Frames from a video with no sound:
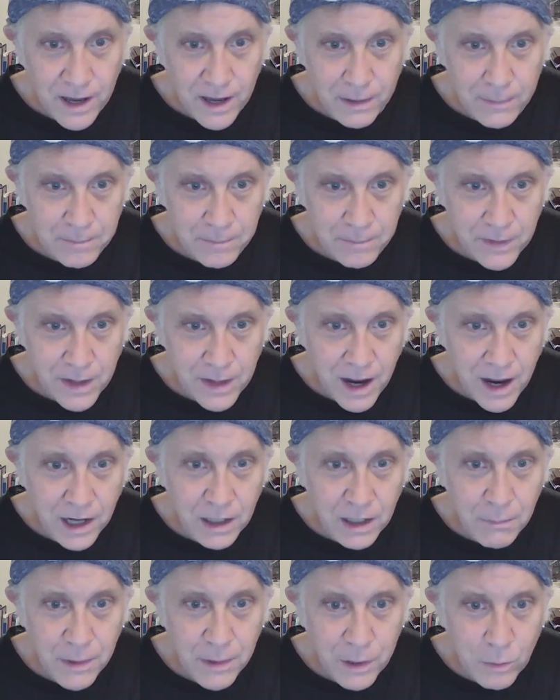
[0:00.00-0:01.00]
Okay,
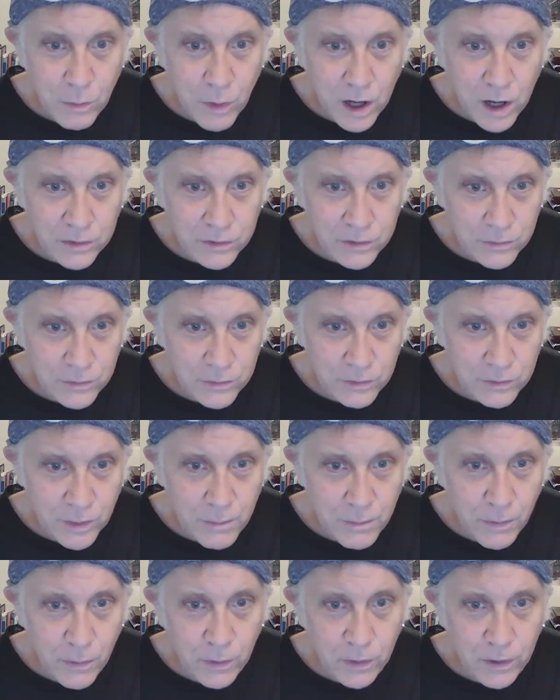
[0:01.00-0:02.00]
Ida B.
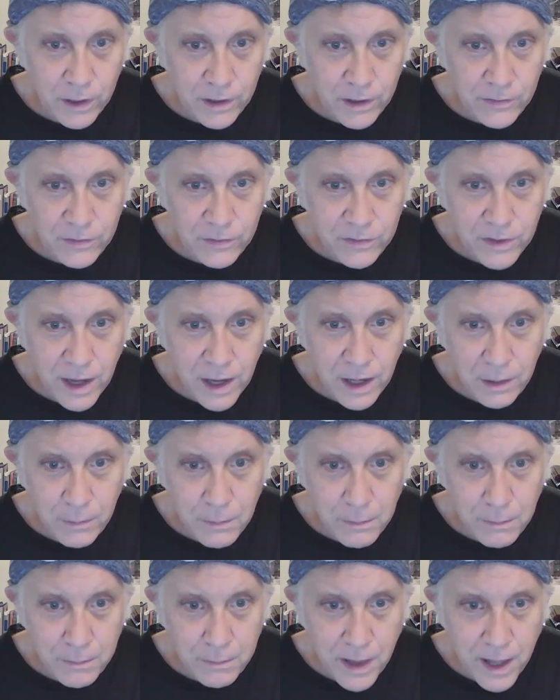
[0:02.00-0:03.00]
Wells was reported as
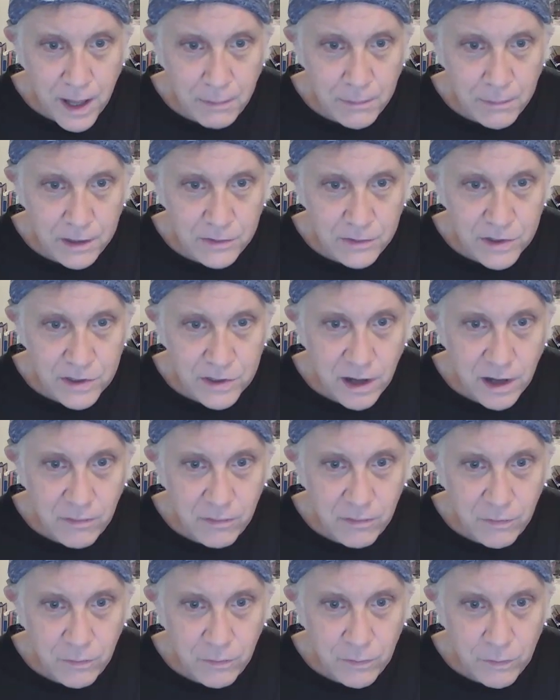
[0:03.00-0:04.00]
saying black men
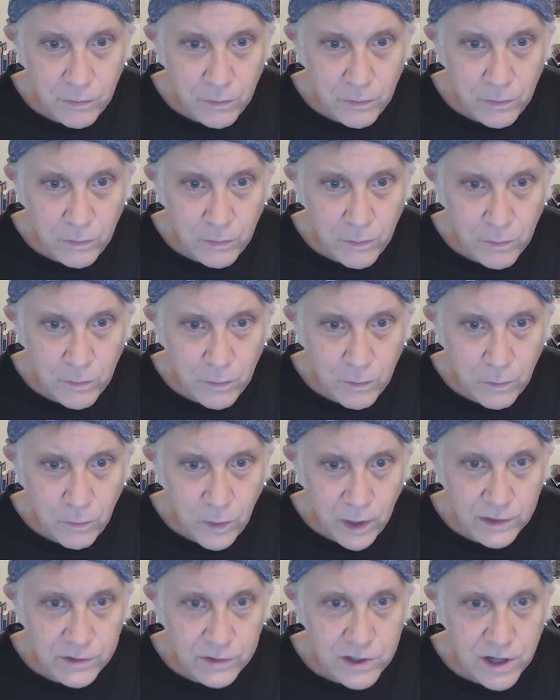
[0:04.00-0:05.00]
should have
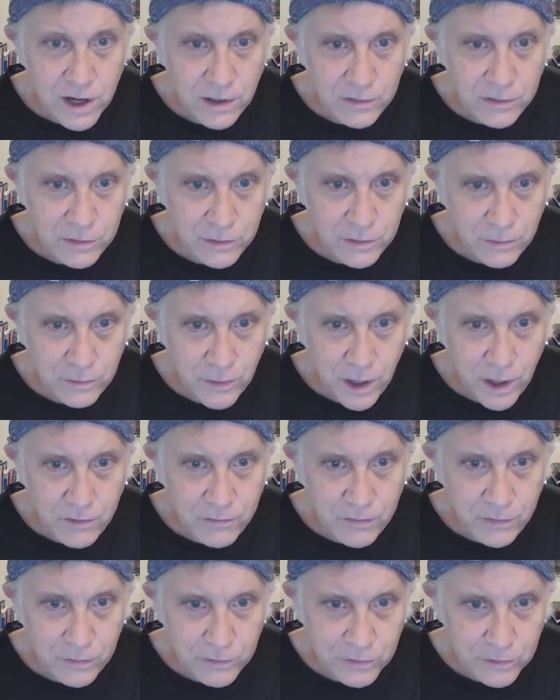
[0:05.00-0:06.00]

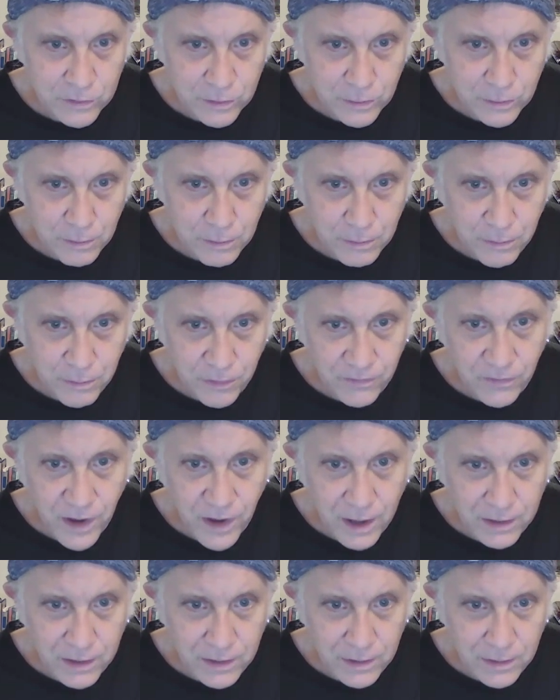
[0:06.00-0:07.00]
Winchester rifles to
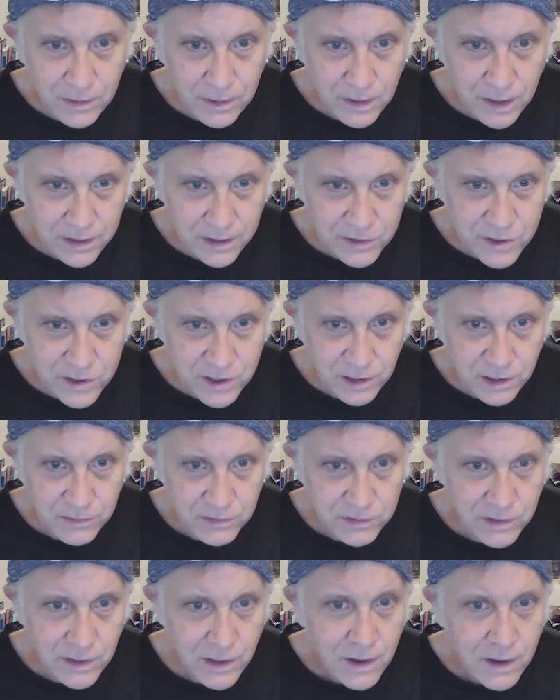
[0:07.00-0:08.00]
prevent
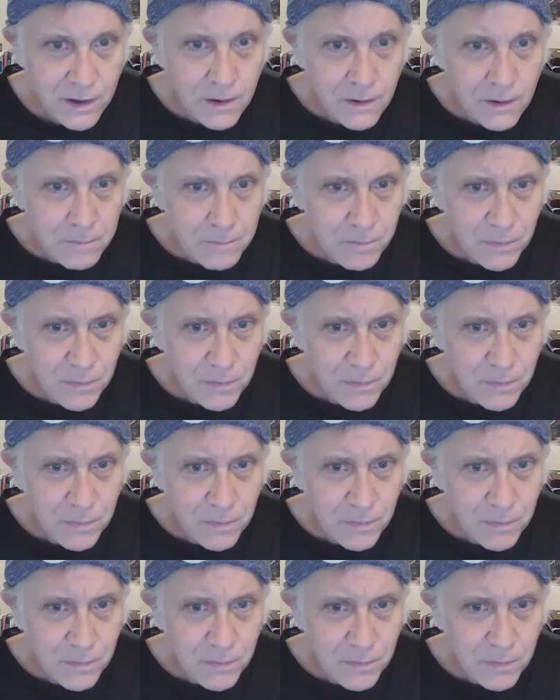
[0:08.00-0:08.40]
lynchings.